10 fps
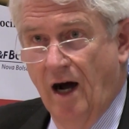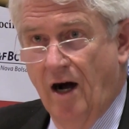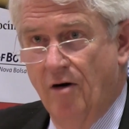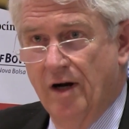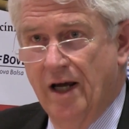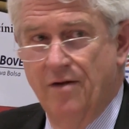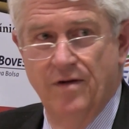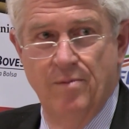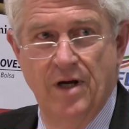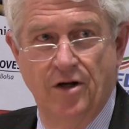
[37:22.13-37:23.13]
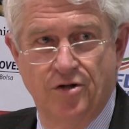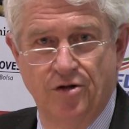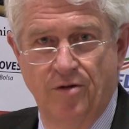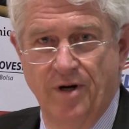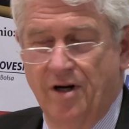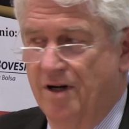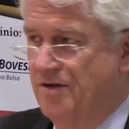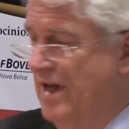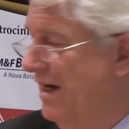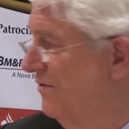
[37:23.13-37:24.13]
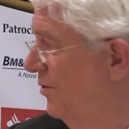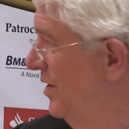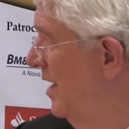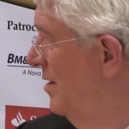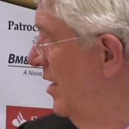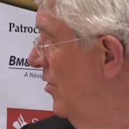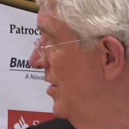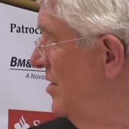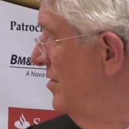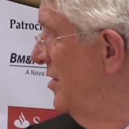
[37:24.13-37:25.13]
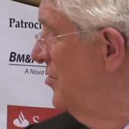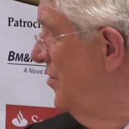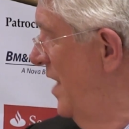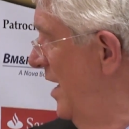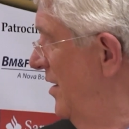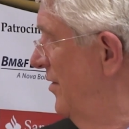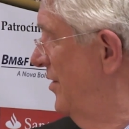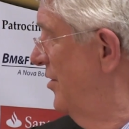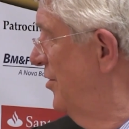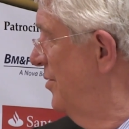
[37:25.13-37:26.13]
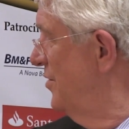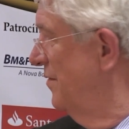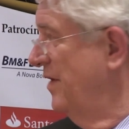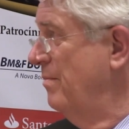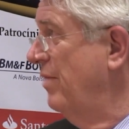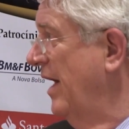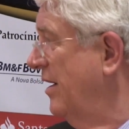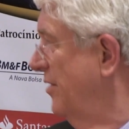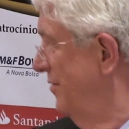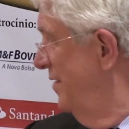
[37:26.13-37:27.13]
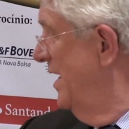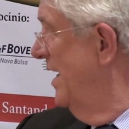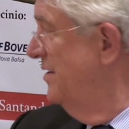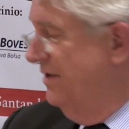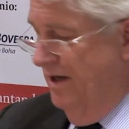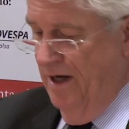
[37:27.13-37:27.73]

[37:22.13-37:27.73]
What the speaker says: How can we make sure, because that would then go into the trillions in terms of impact of finance,